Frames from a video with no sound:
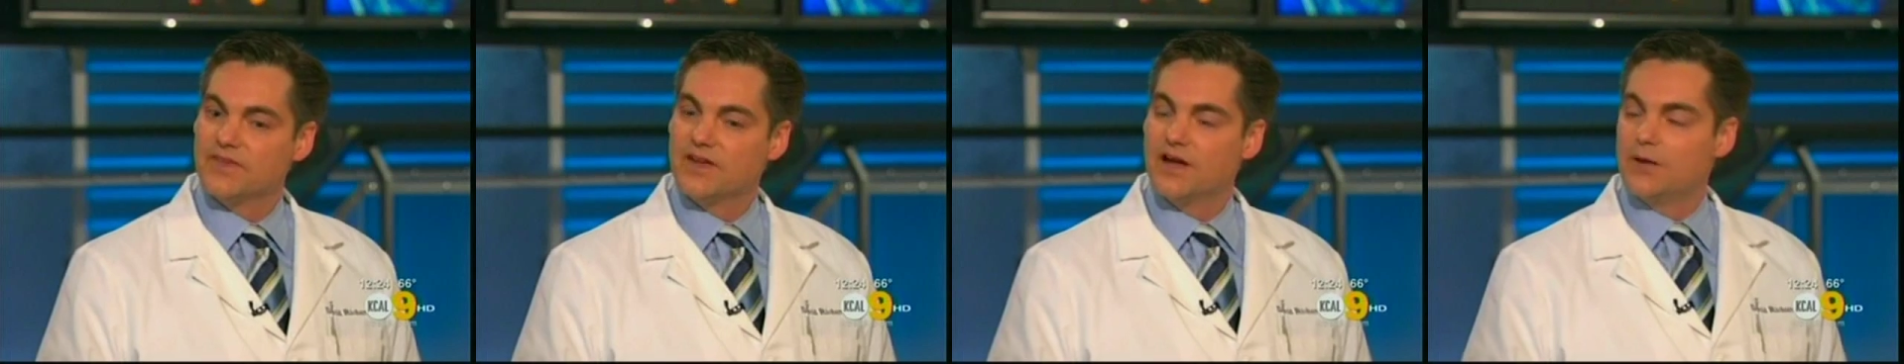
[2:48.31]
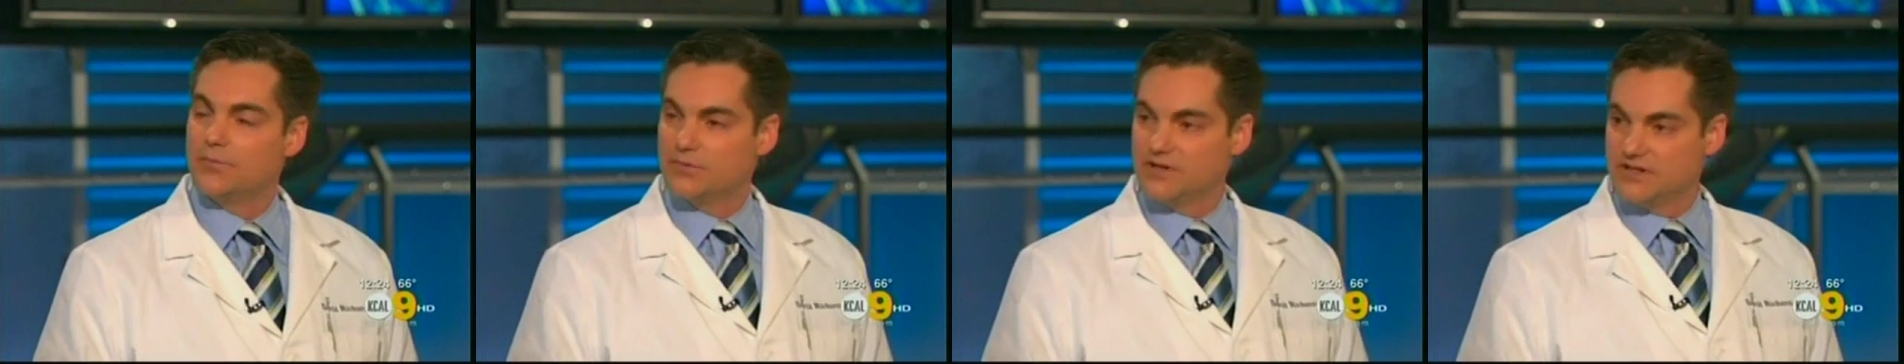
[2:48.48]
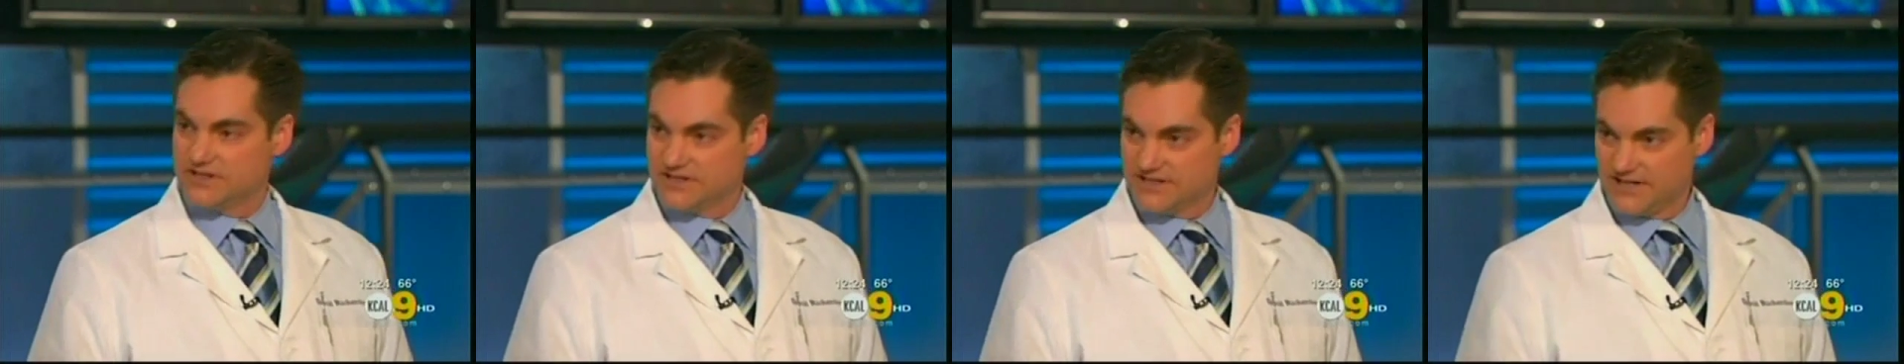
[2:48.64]

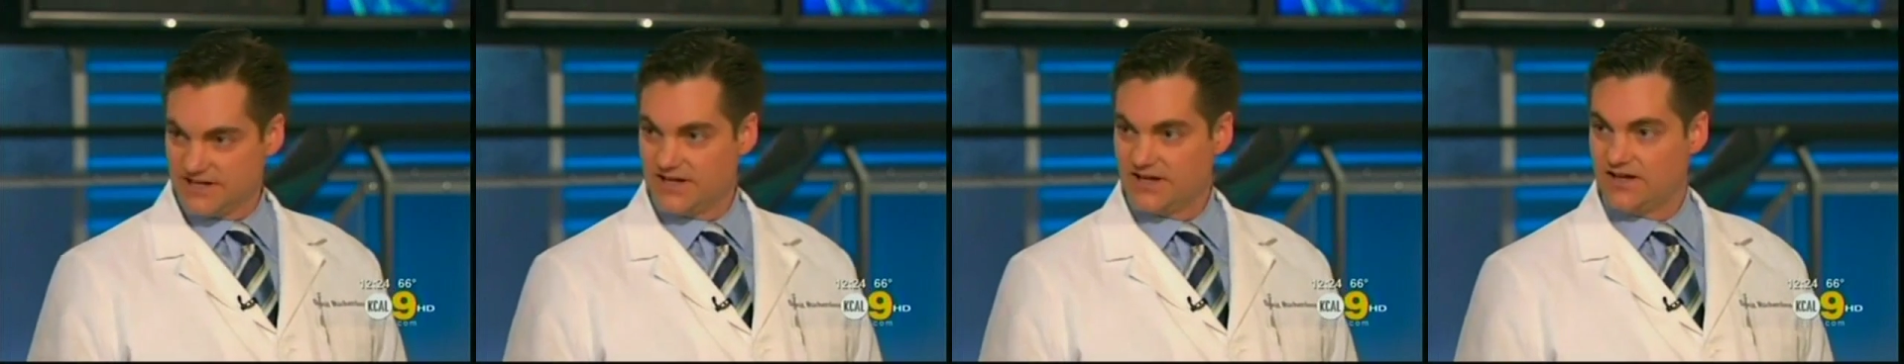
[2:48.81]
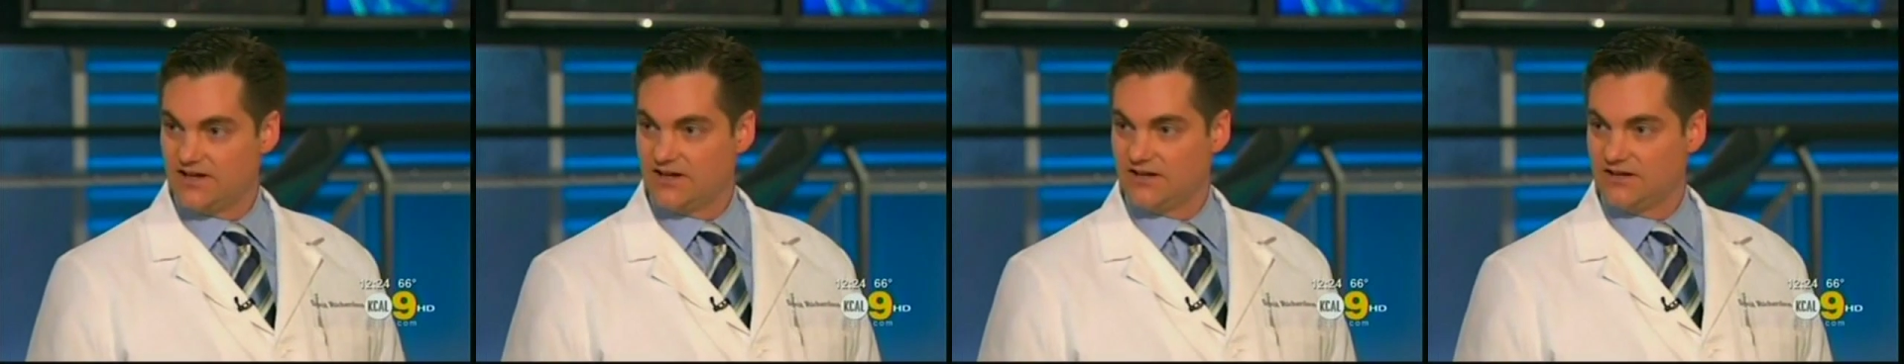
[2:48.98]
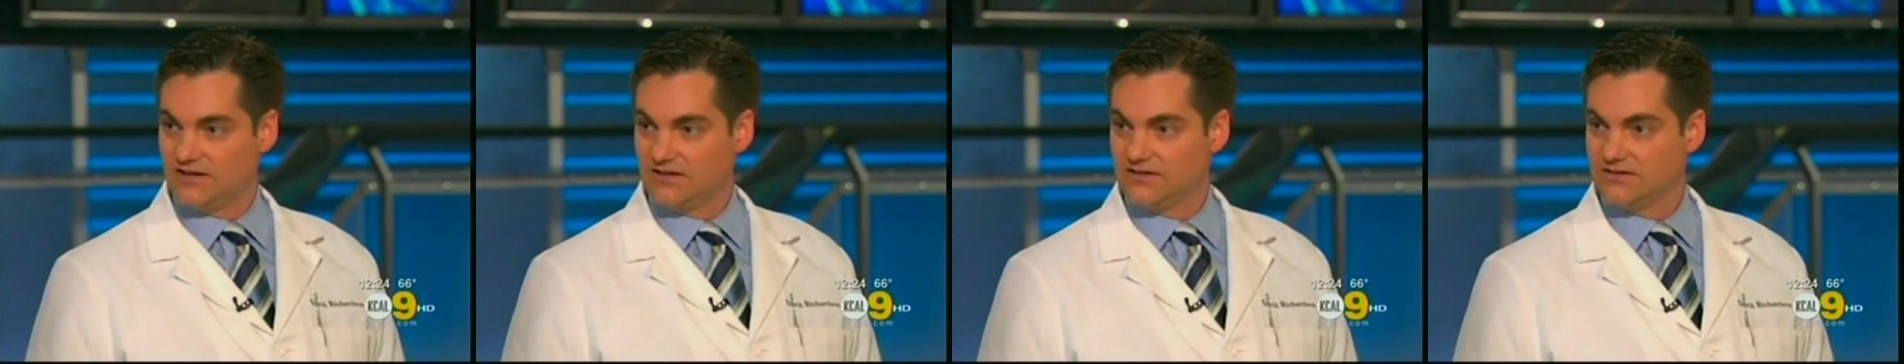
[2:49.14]
up
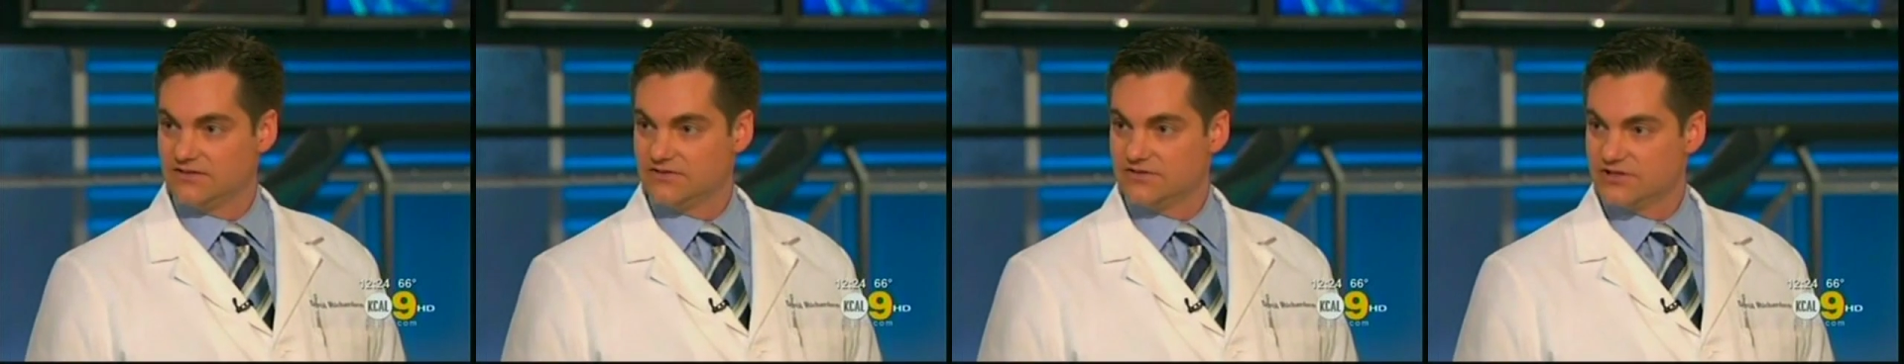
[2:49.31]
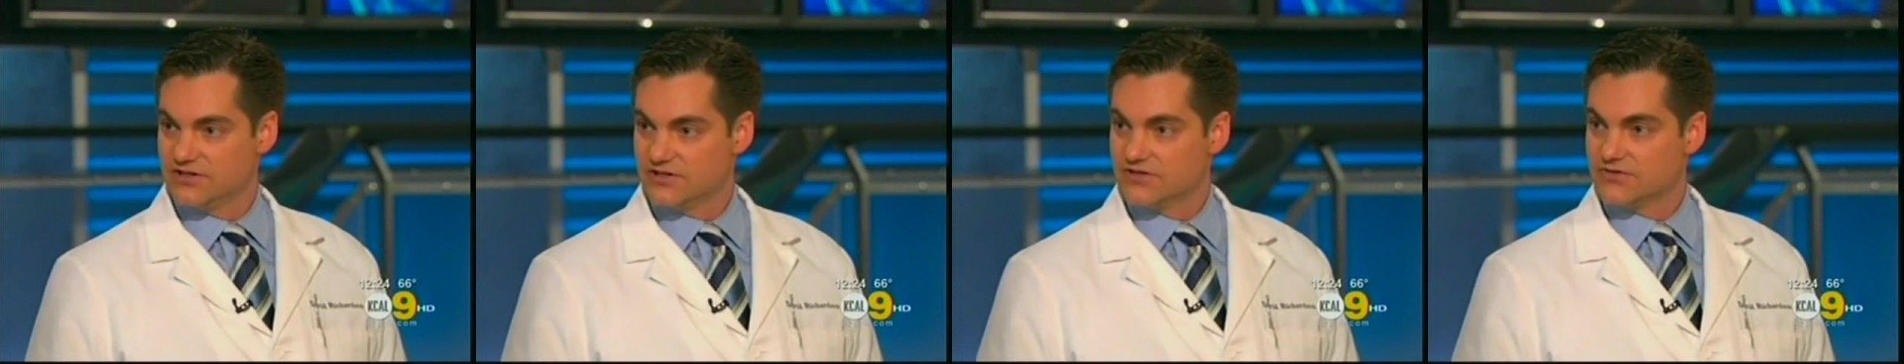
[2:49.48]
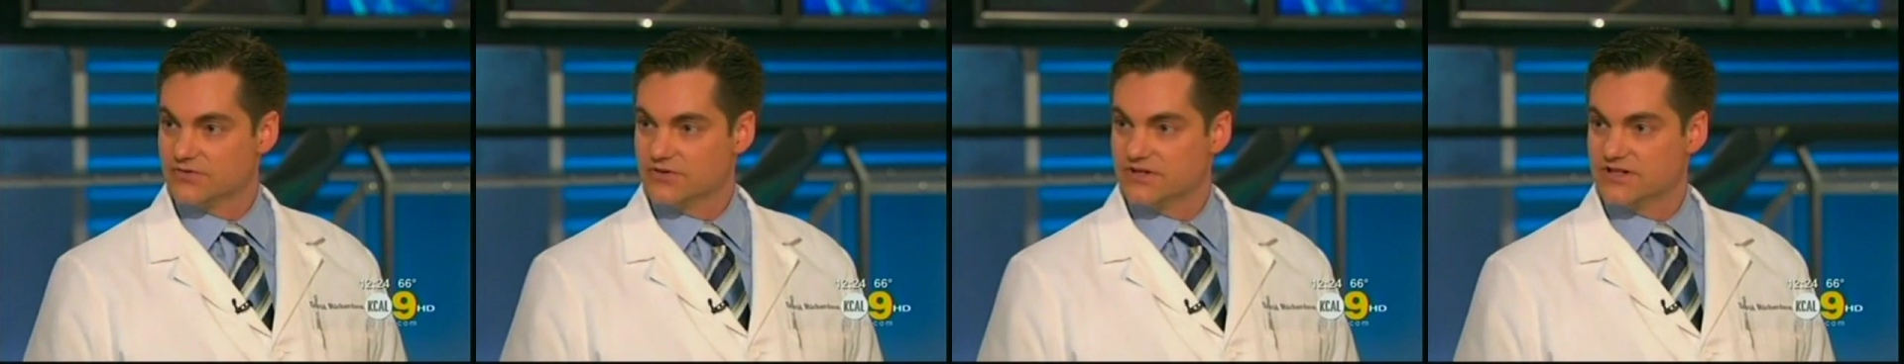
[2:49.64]
until
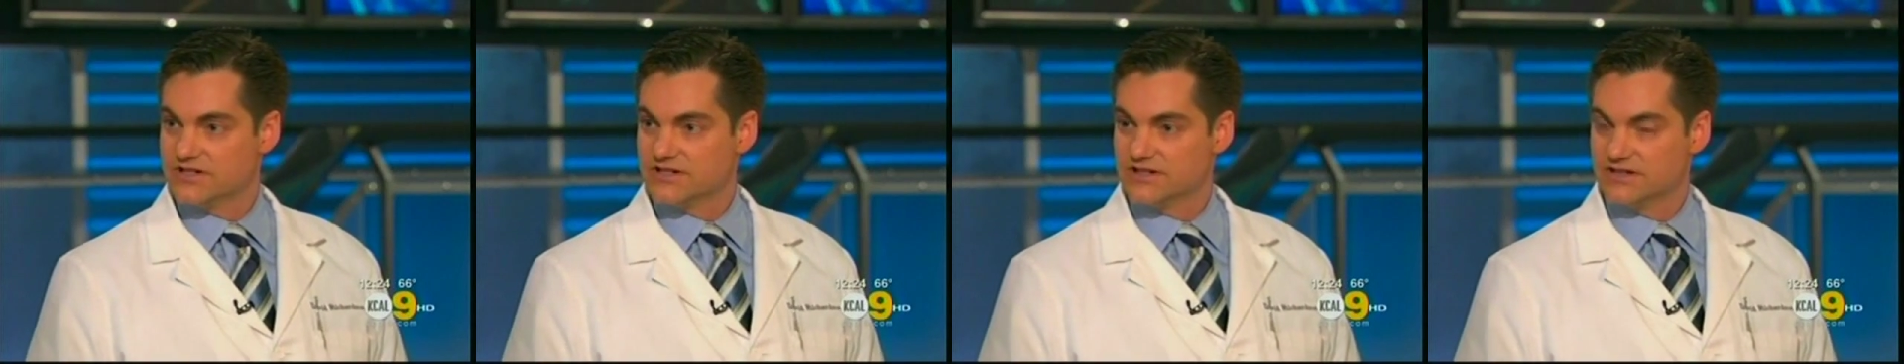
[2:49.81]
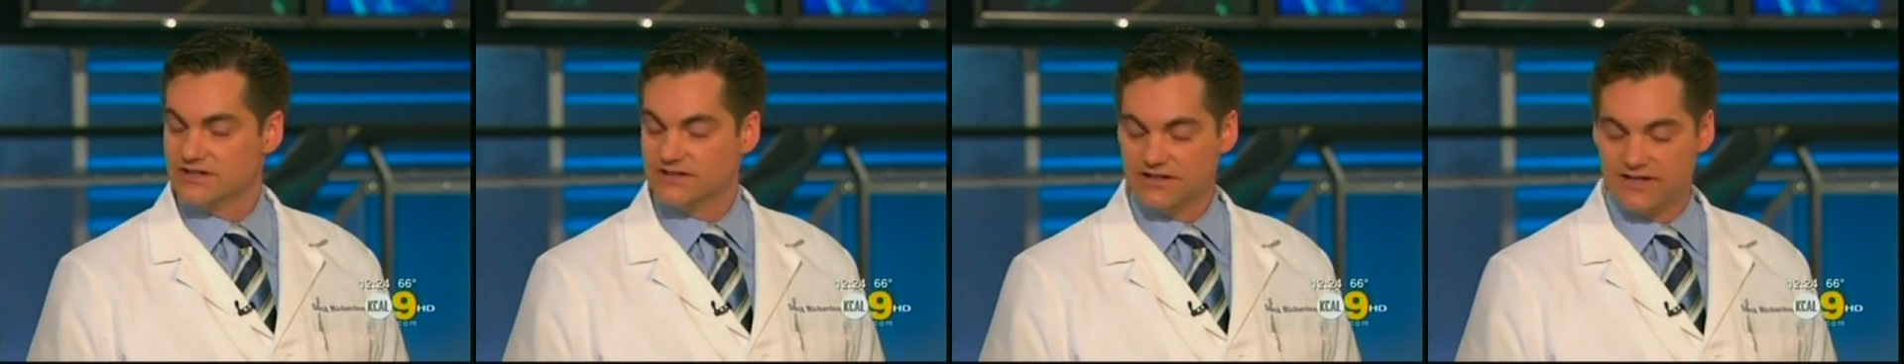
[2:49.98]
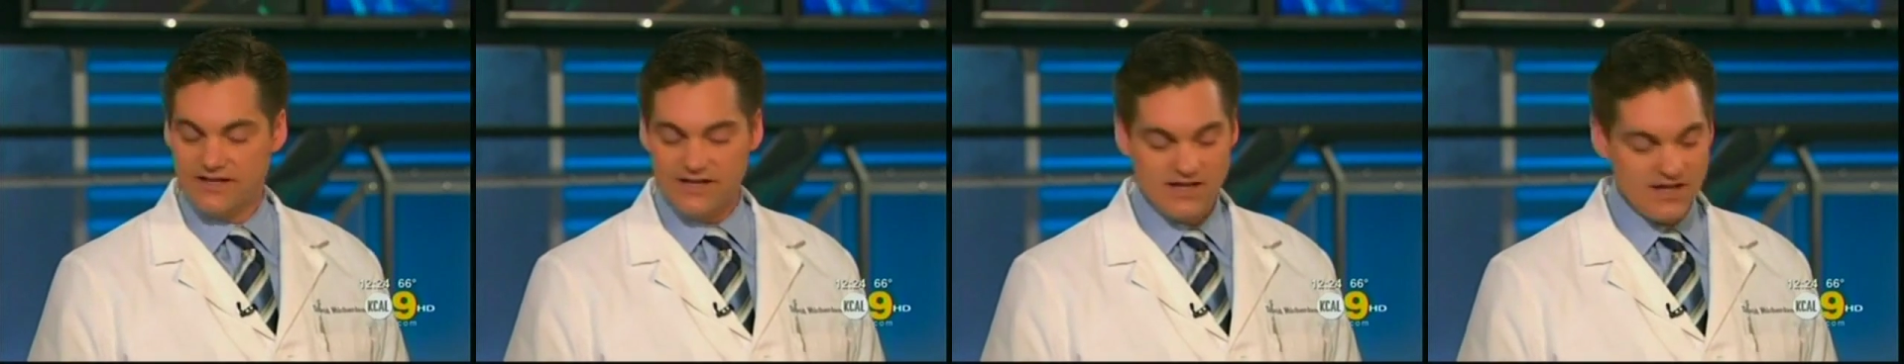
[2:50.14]
just
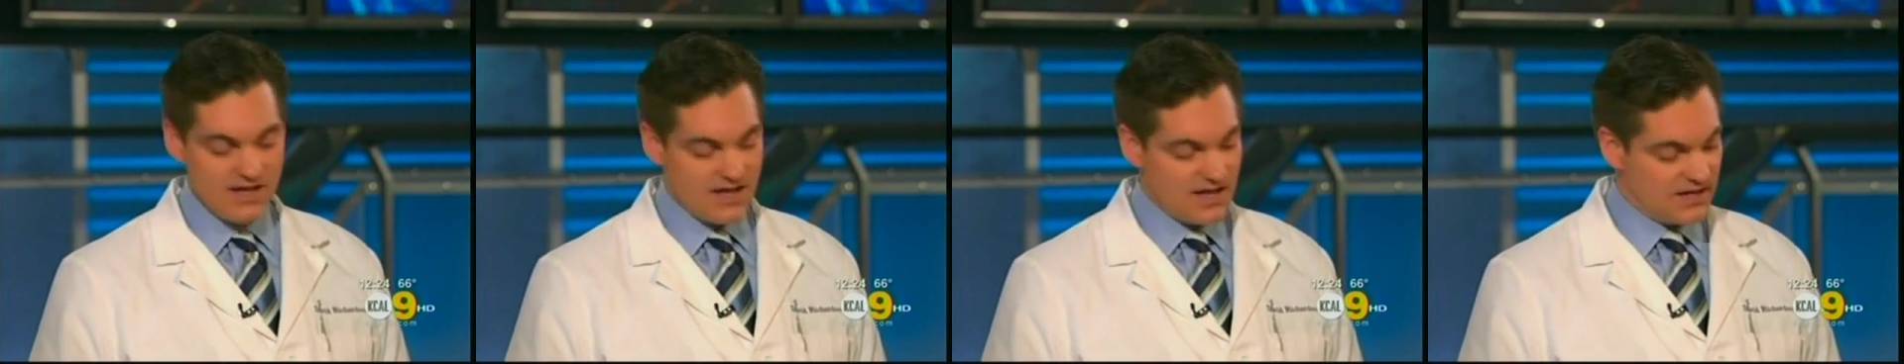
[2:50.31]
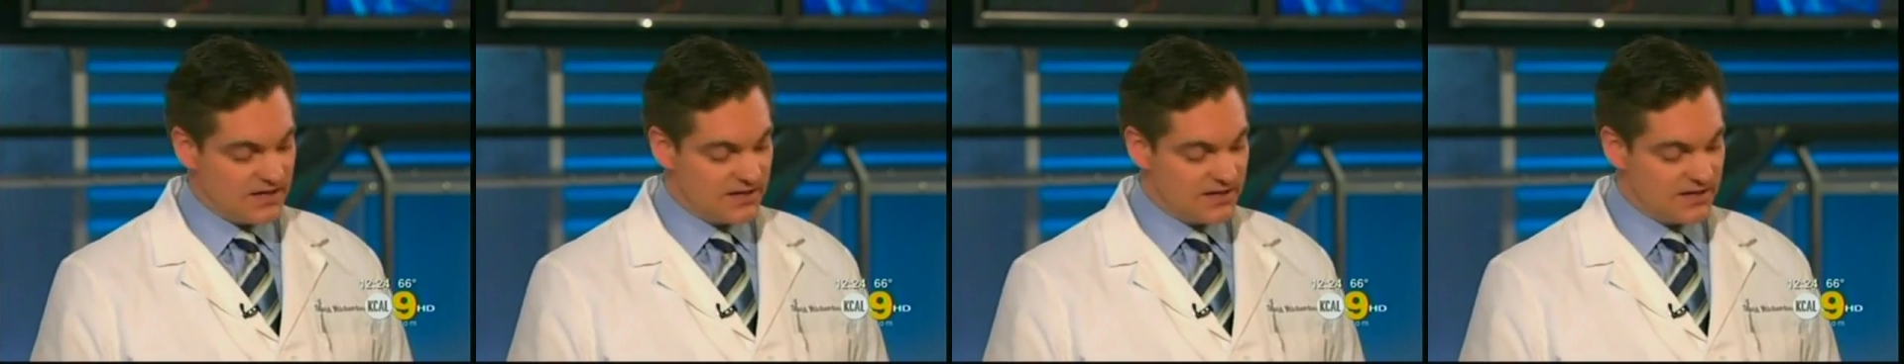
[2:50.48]
recently,